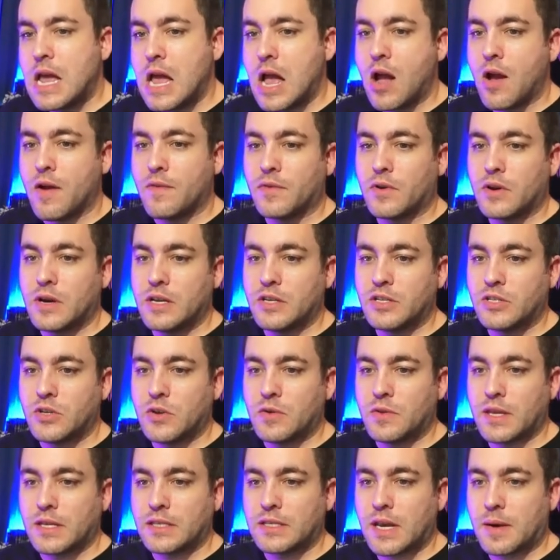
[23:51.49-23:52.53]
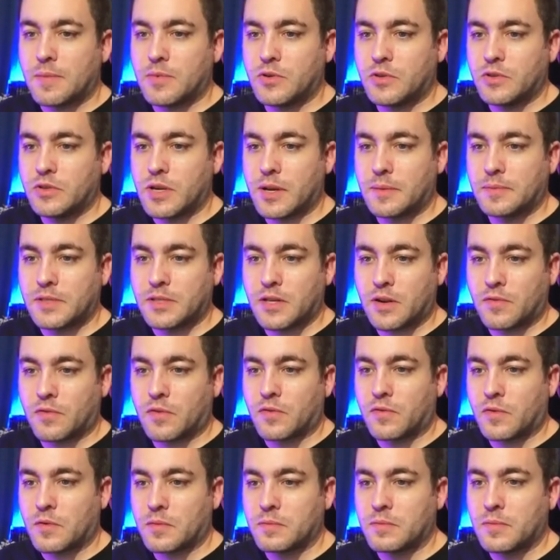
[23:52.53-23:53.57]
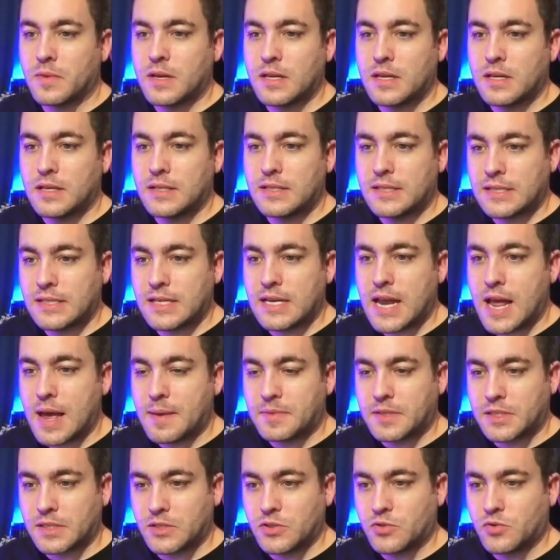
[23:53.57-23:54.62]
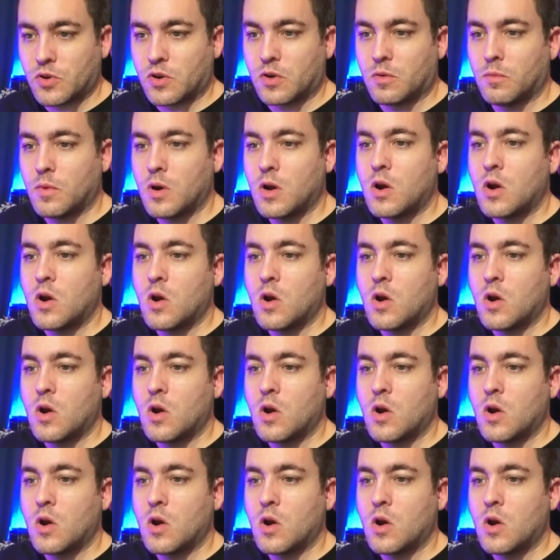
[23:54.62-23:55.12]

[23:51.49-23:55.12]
However, it is known that cyber new types suffer from synapse syndrome,